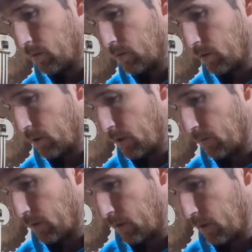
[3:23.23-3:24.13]
Look that
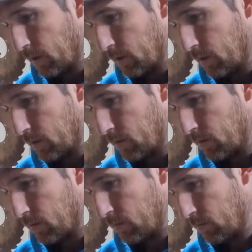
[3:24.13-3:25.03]
way, it kind of
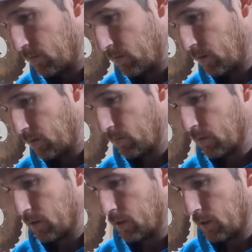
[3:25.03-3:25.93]
says, I don't know
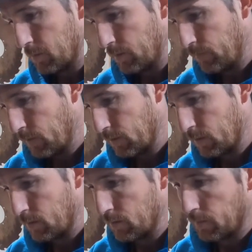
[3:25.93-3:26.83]
what it says, but if you
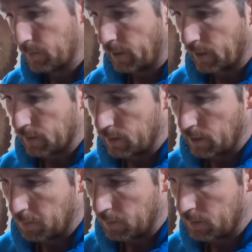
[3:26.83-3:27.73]
finally look back at the
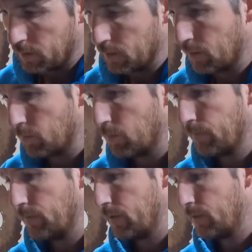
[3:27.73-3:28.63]
tape, you can see it says
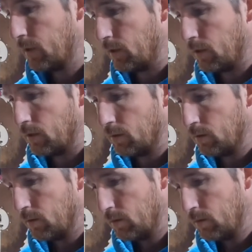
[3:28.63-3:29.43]
115.